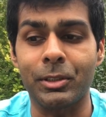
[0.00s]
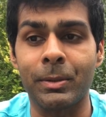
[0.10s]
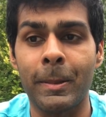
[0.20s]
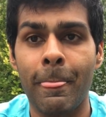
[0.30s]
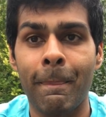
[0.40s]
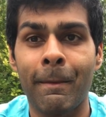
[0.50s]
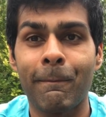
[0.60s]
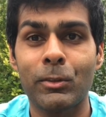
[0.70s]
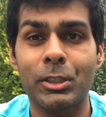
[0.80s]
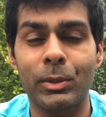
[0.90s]
So
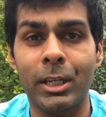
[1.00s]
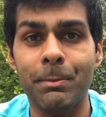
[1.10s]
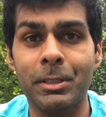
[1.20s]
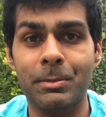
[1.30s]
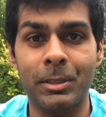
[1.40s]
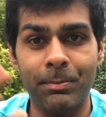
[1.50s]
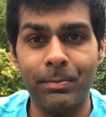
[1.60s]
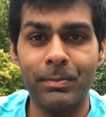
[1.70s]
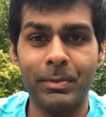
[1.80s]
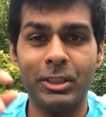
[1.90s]
we'll see what happens, but
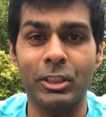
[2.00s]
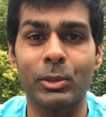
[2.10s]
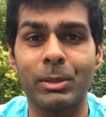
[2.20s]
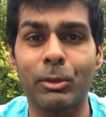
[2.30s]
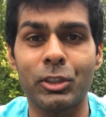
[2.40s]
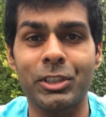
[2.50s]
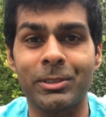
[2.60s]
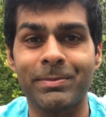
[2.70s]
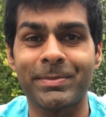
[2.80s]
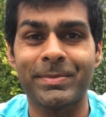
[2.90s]
see you in Monza.